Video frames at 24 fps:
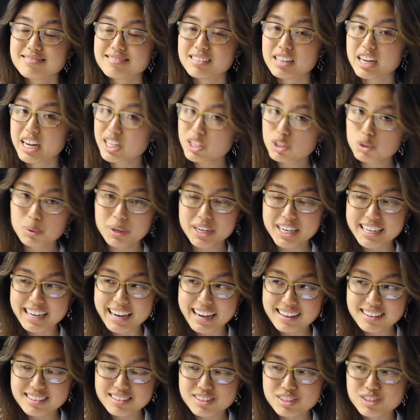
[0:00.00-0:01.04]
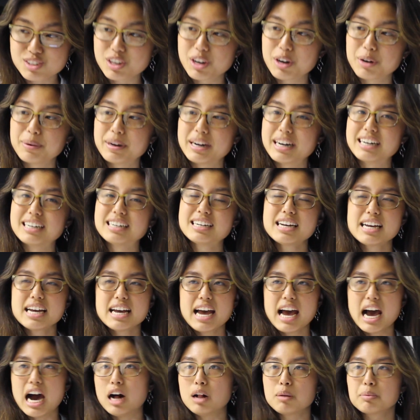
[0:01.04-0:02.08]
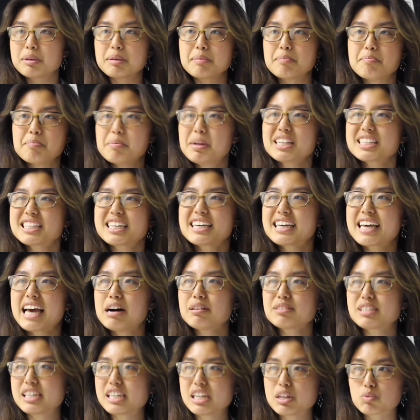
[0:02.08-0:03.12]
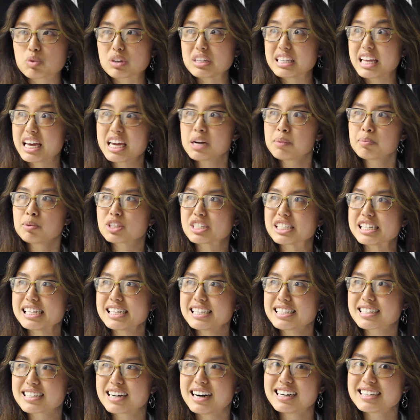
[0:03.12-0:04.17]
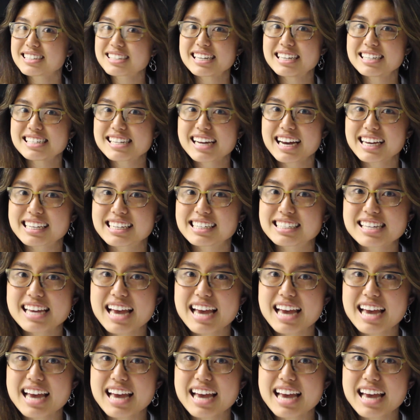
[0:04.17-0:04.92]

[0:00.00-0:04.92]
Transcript: not 20 yet, so I'll be milking out any relatable teen content I can